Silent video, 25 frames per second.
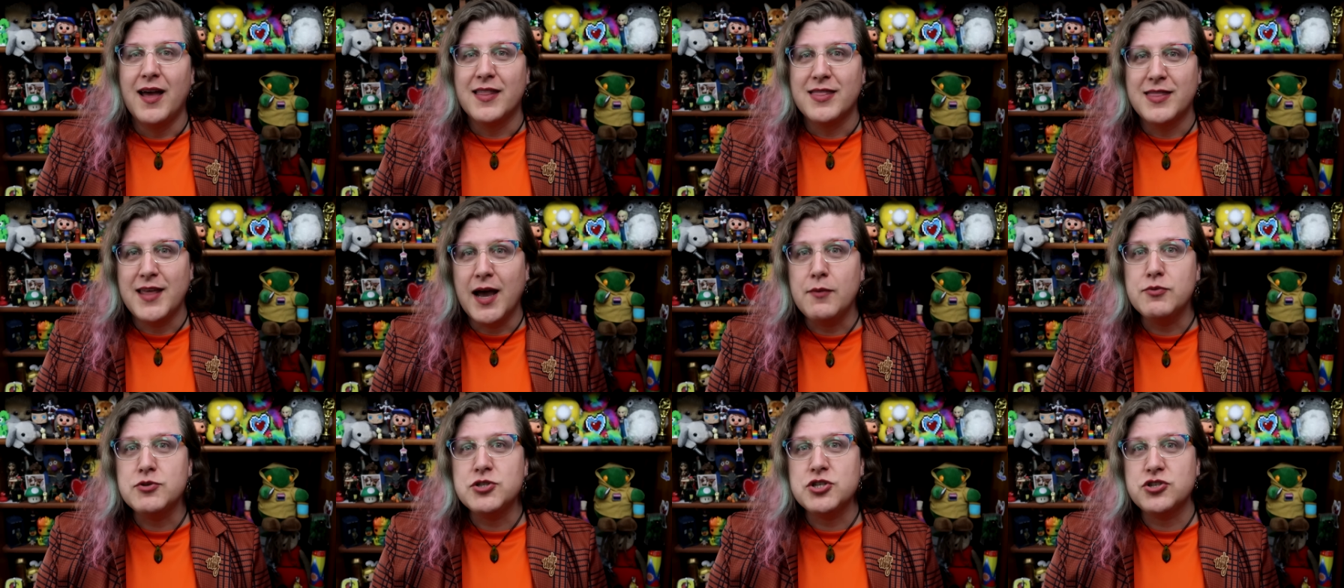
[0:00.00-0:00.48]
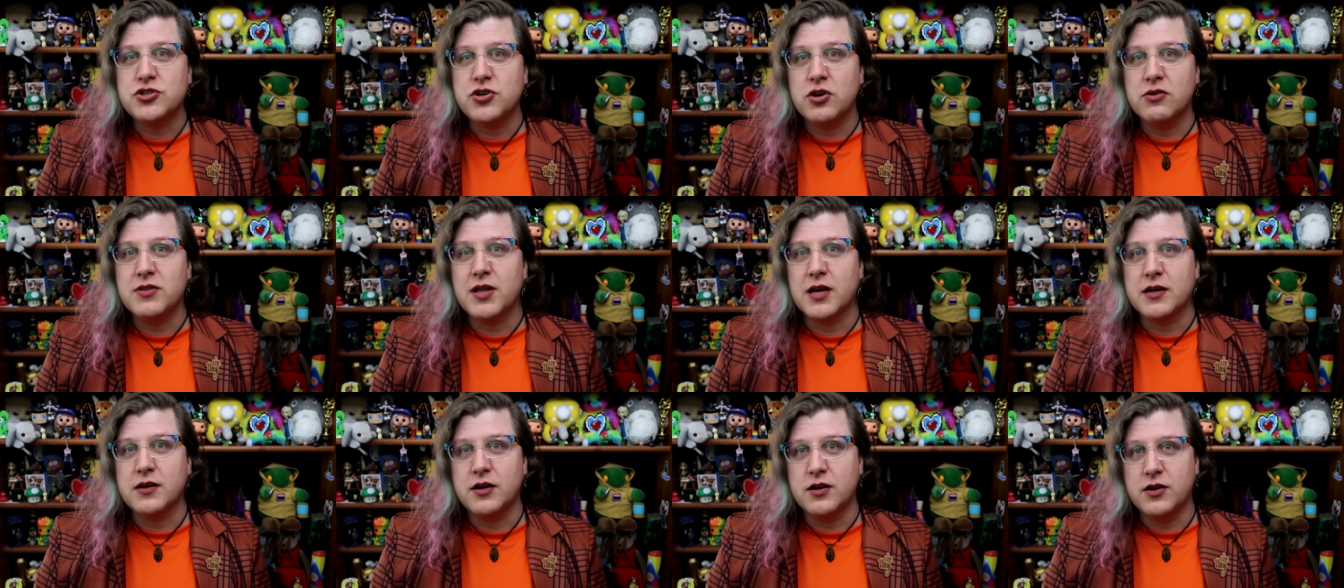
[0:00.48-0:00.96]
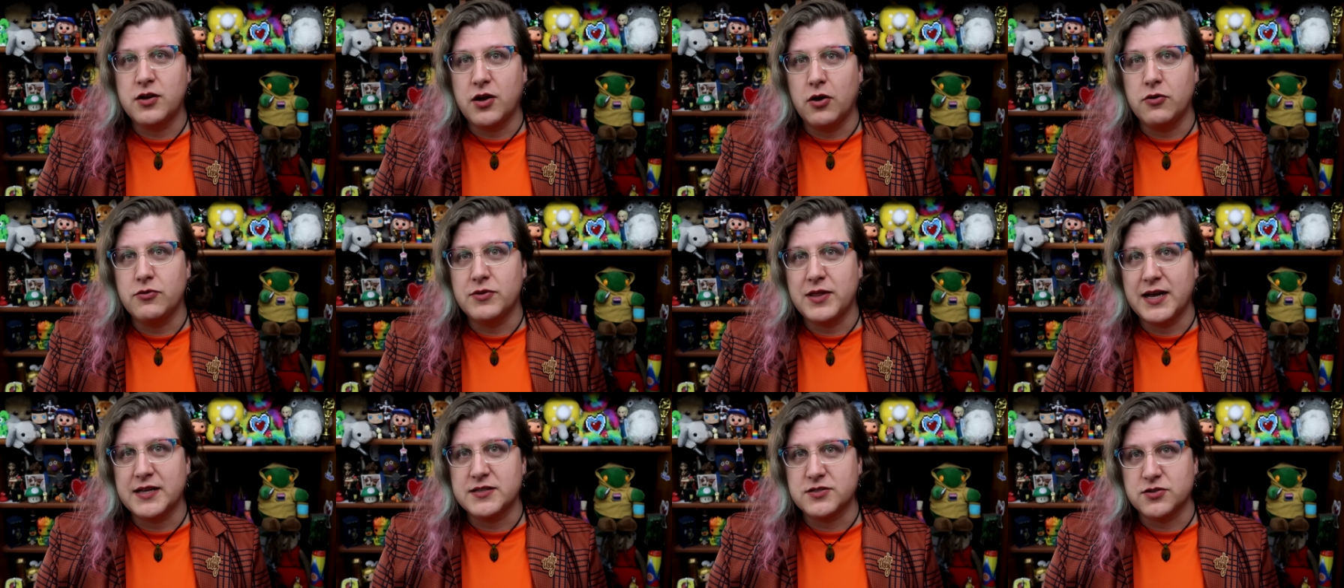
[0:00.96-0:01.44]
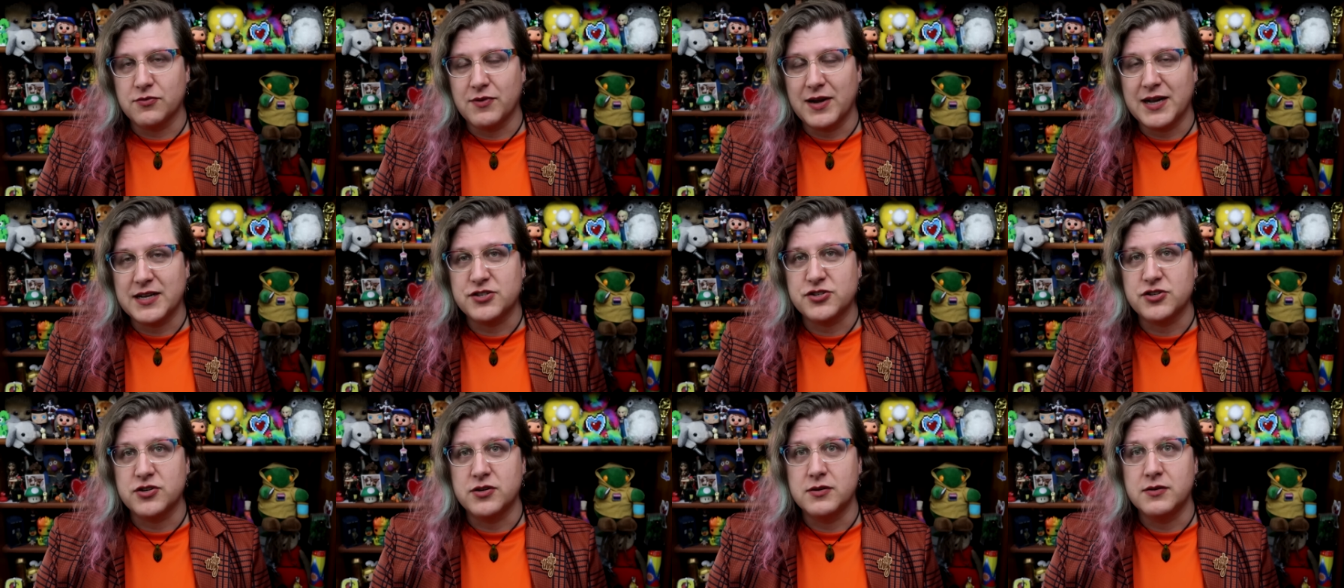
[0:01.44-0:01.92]
That was a show that could go that
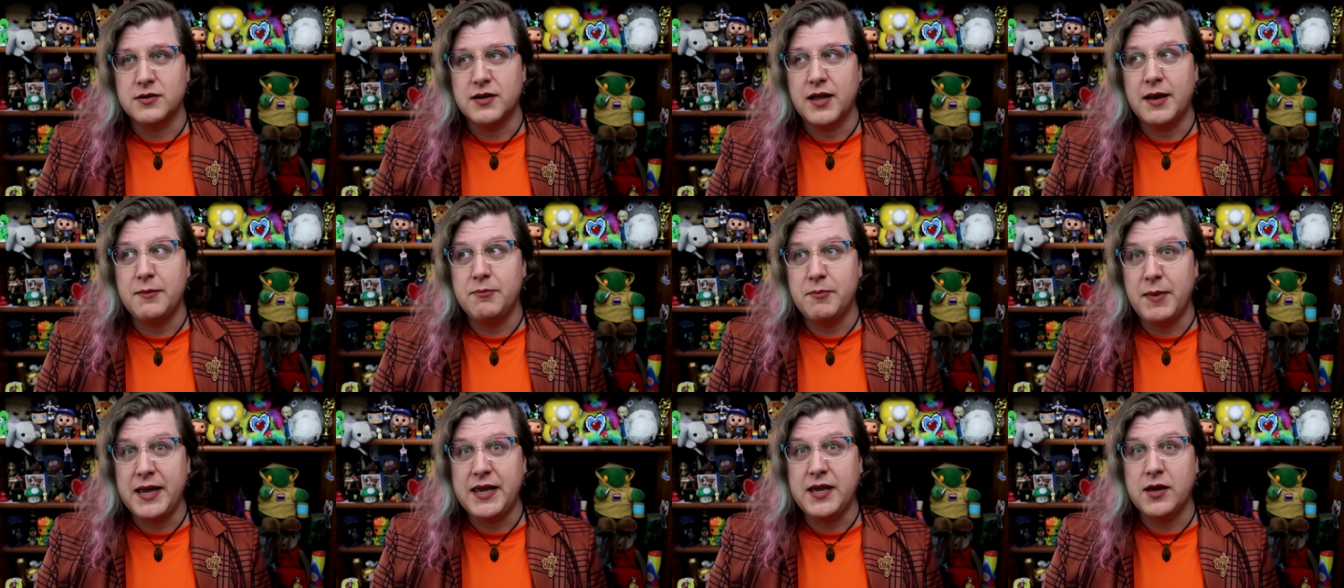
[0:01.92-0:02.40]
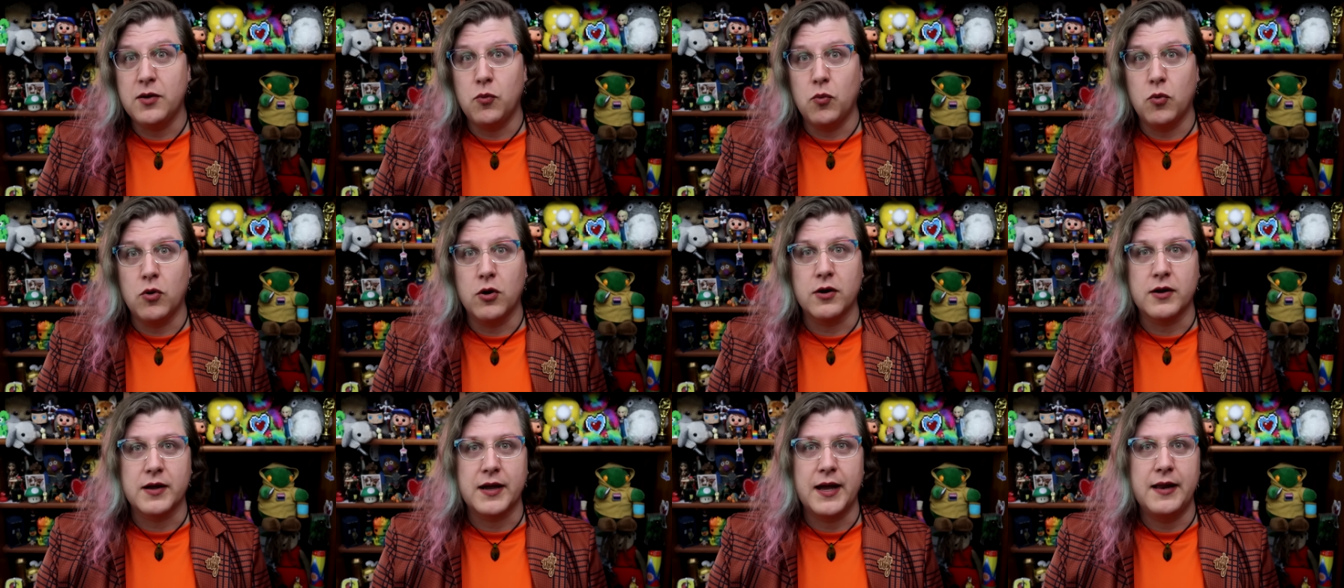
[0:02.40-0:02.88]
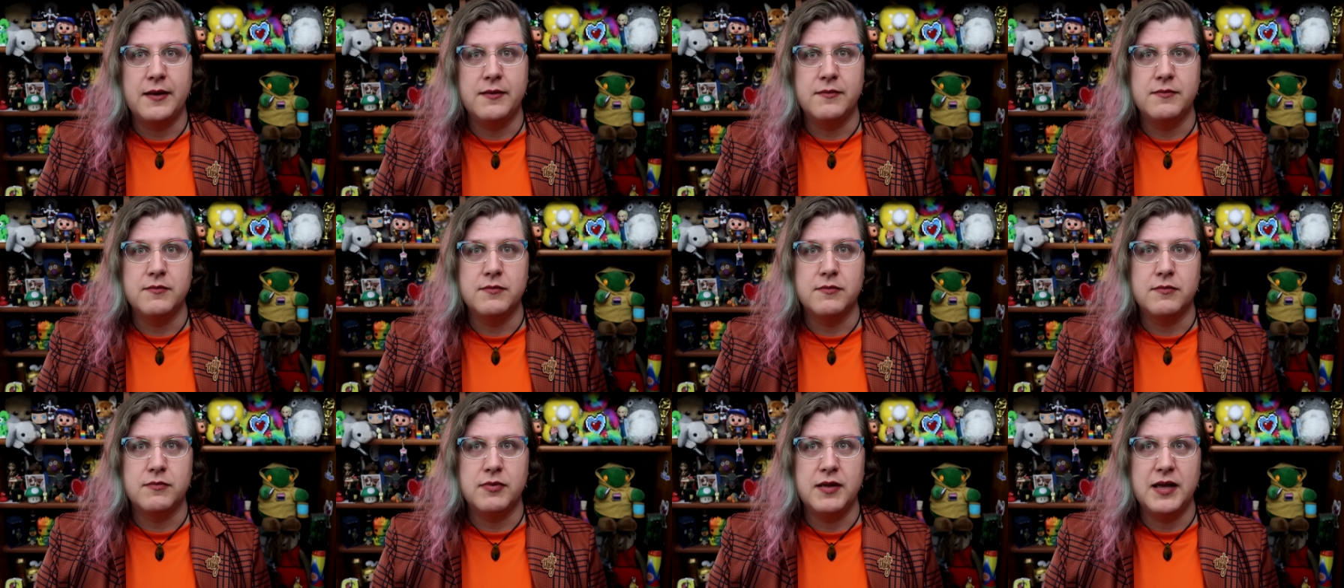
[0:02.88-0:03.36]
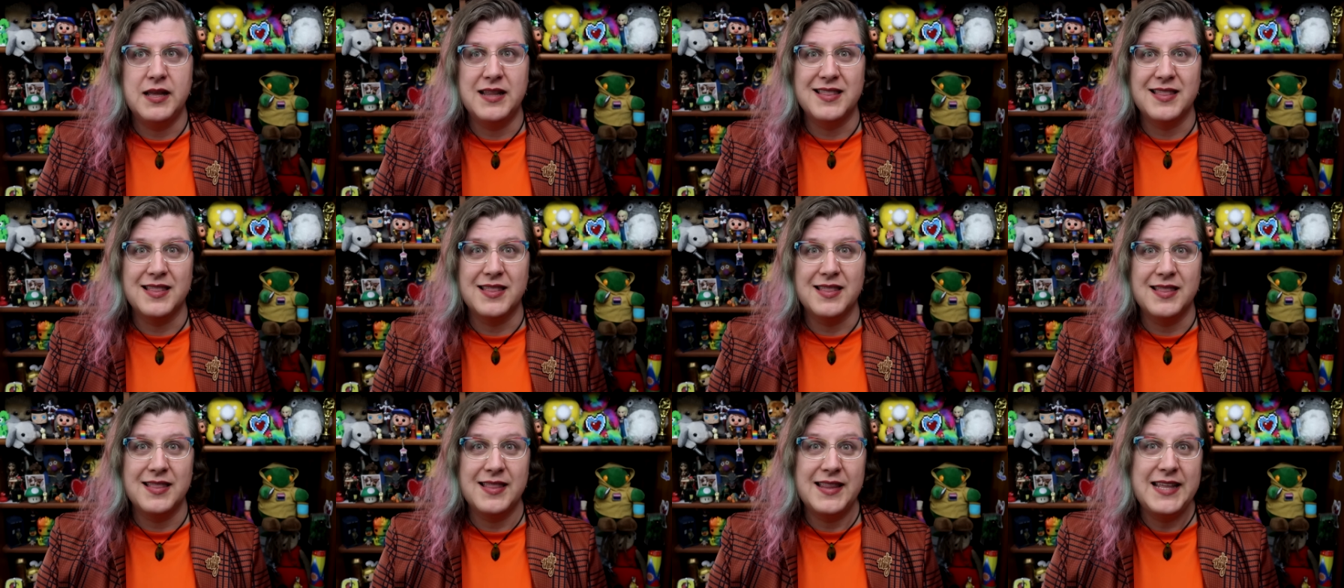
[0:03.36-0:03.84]
direction and make it work. And it
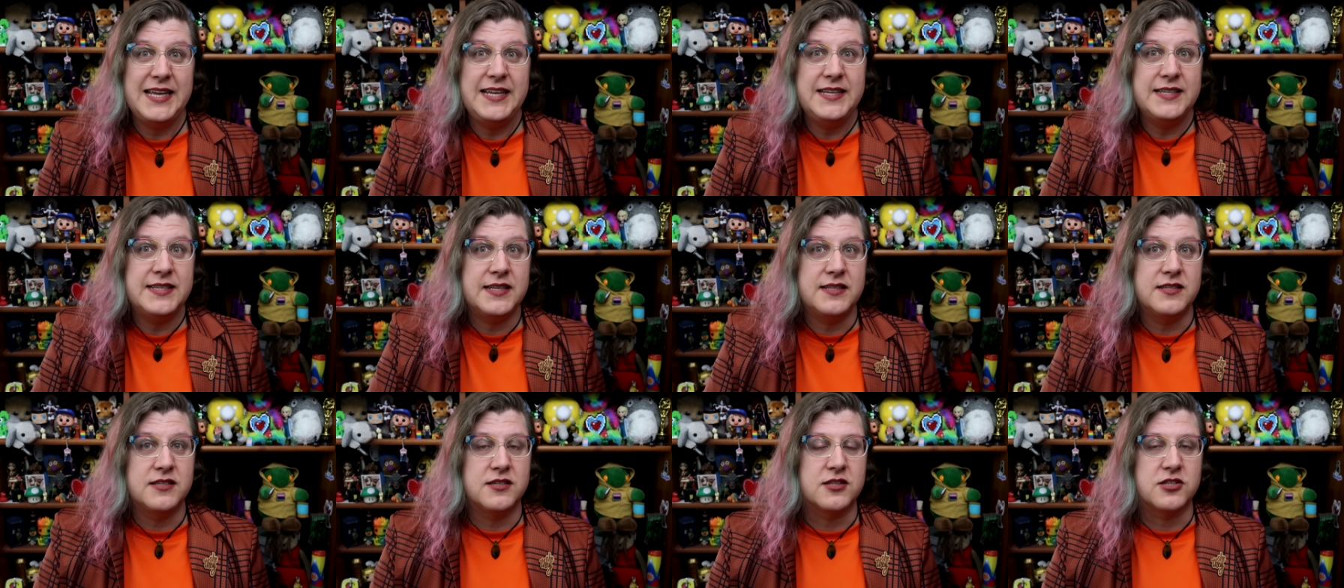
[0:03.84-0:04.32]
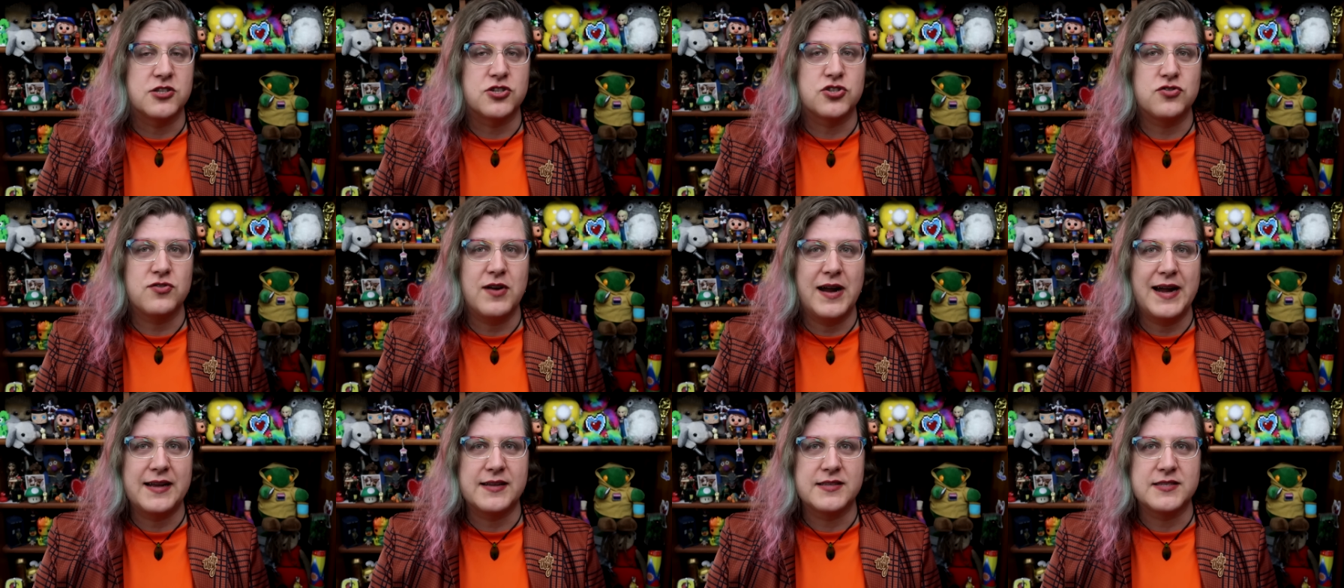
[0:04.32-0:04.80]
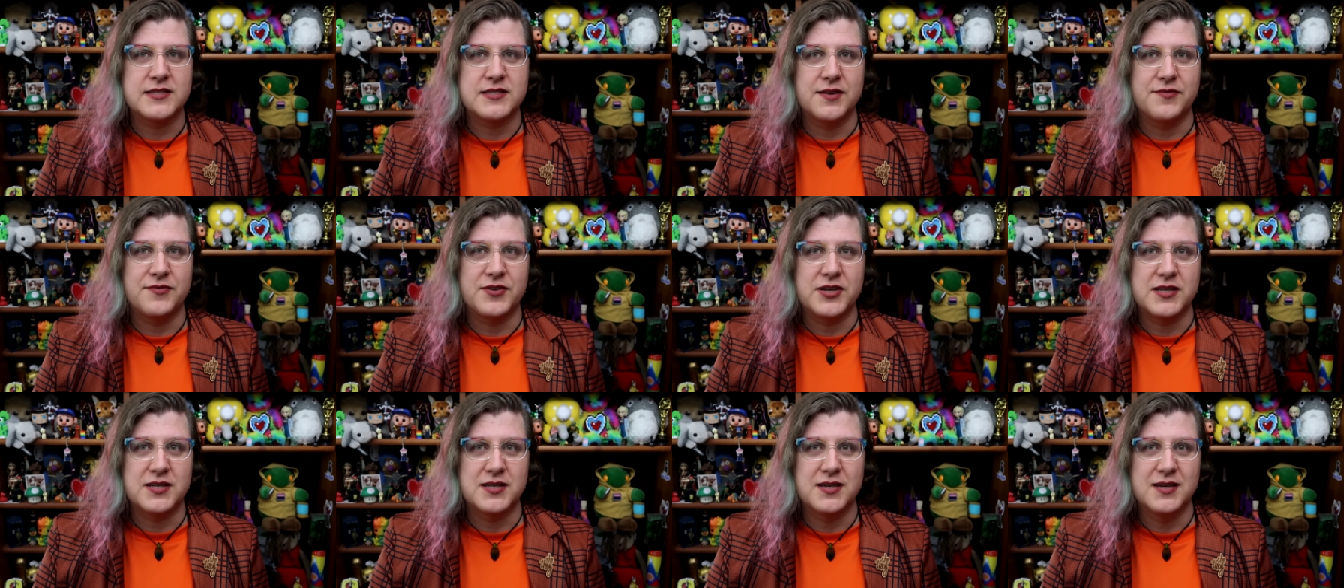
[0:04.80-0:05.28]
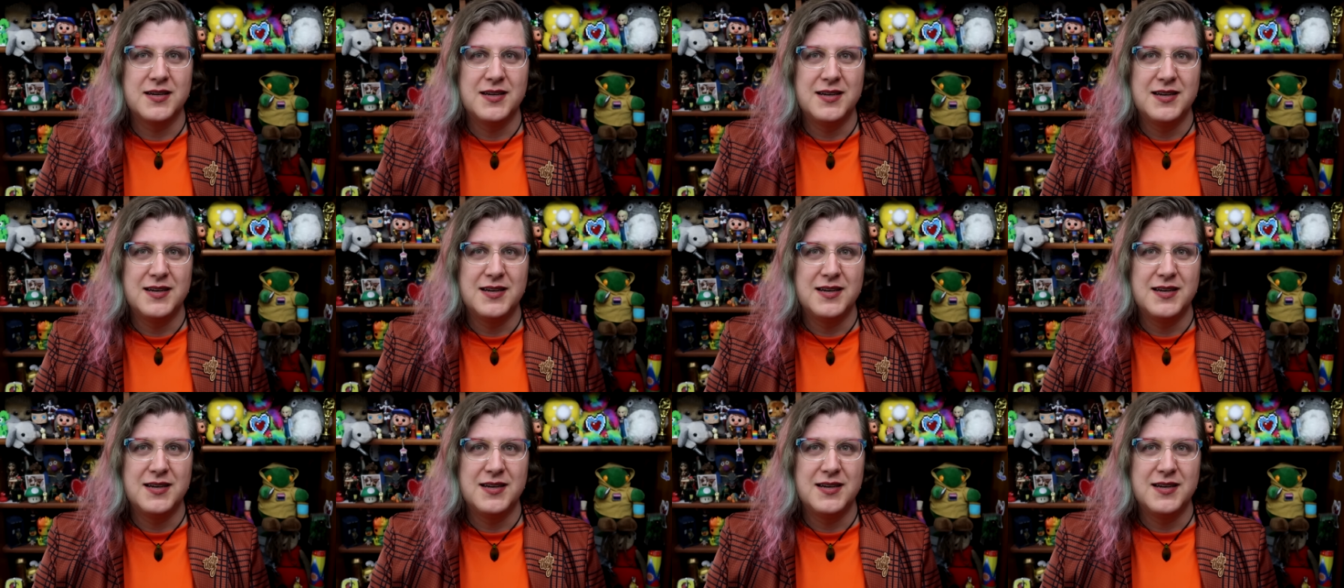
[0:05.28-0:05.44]
leaned into the strengths of it.